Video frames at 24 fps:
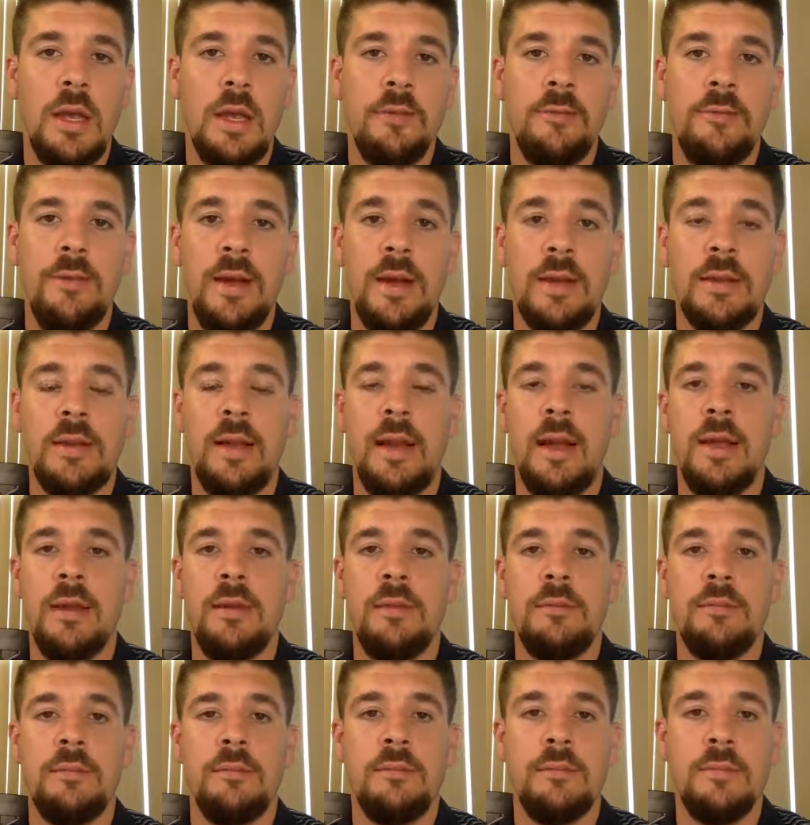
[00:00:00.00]
In fact,
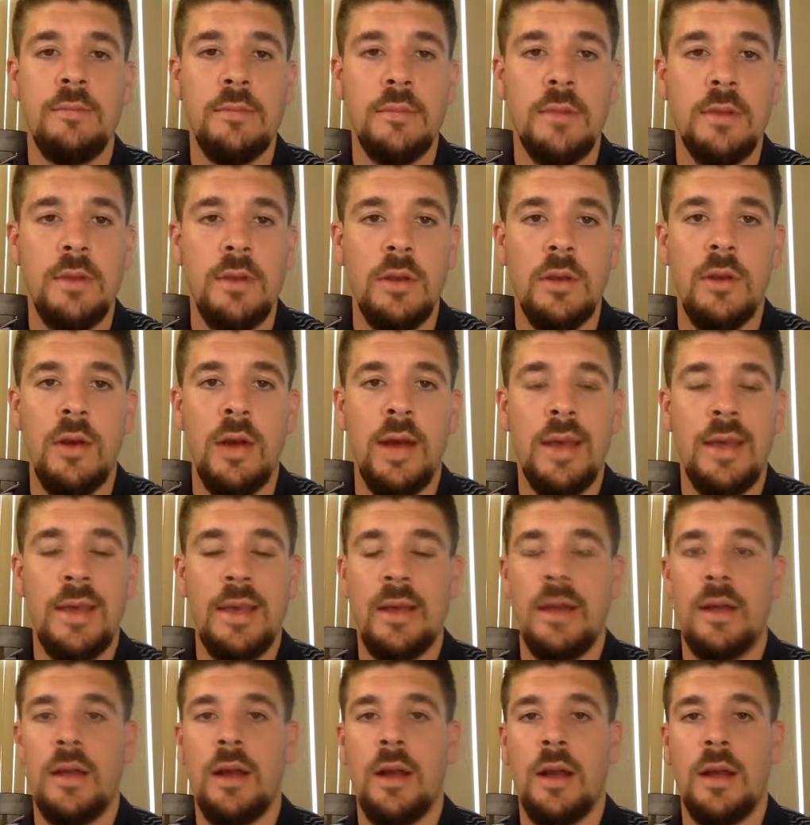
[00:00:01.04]
I
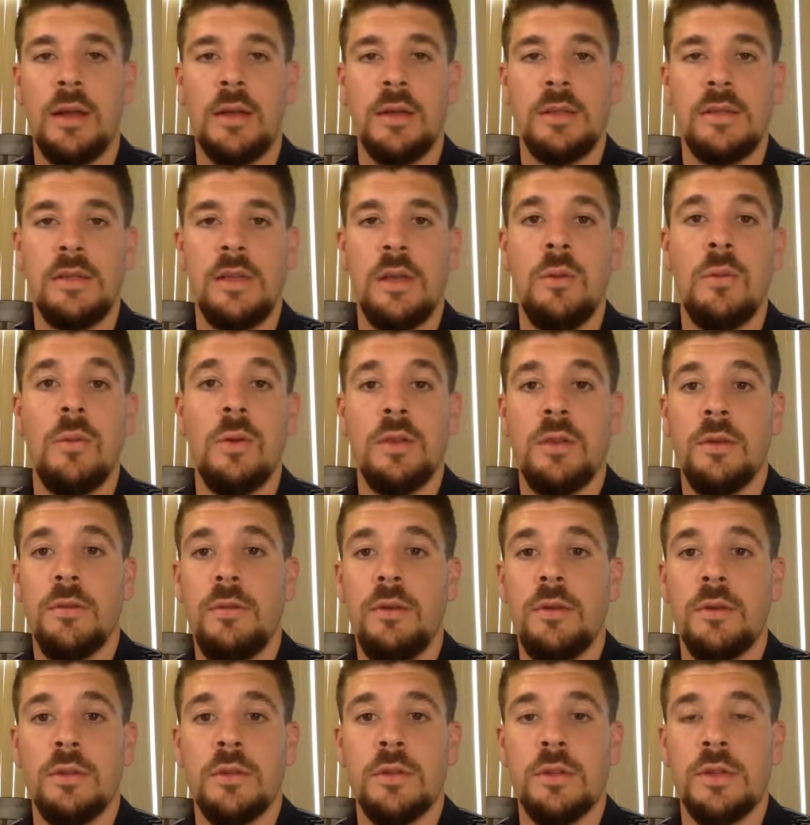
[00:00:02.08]
cannot see what the
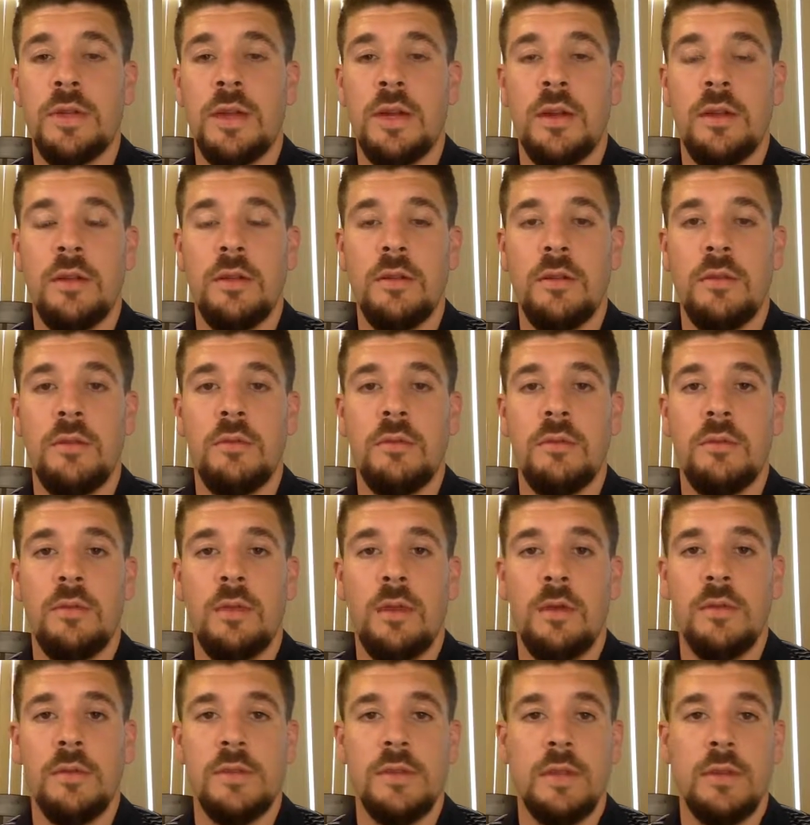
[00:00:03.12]
future is going to do.
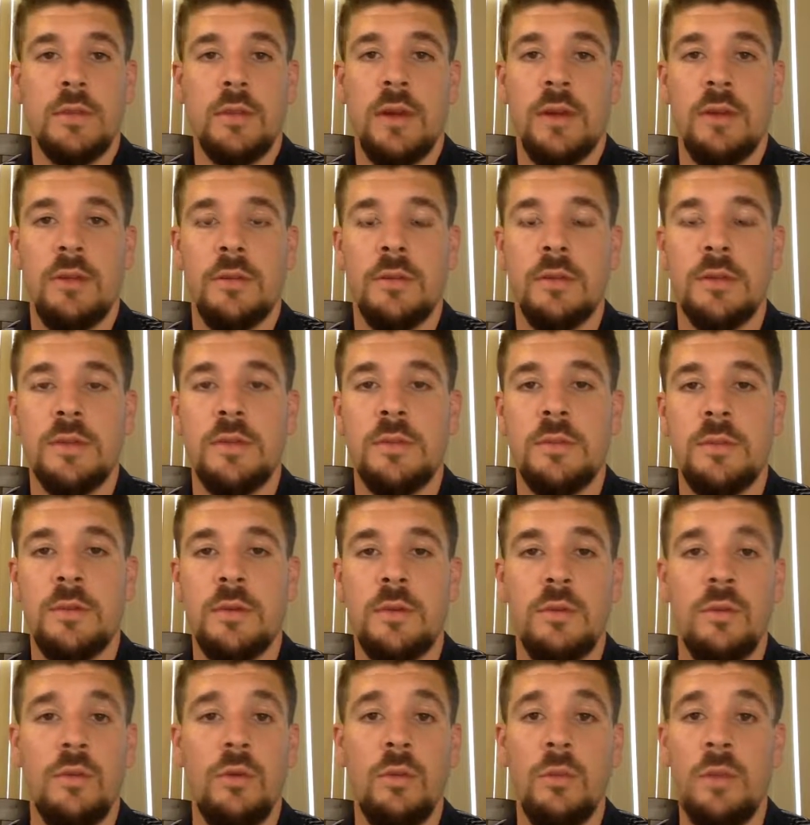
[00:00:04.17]
Obviously, I don't have a crystal
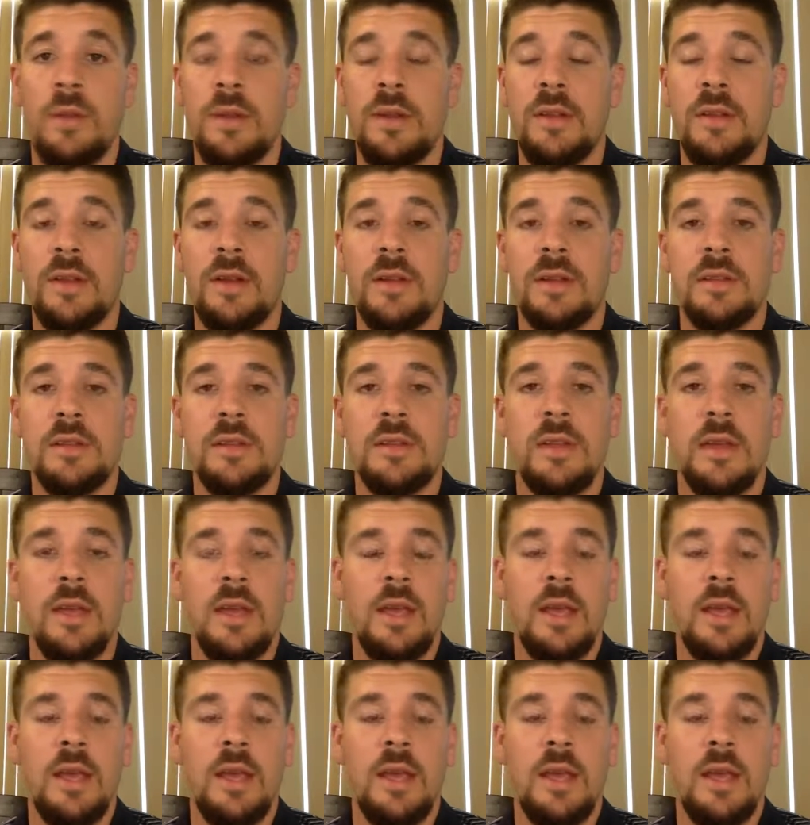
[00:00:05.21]
ball. Nobody does.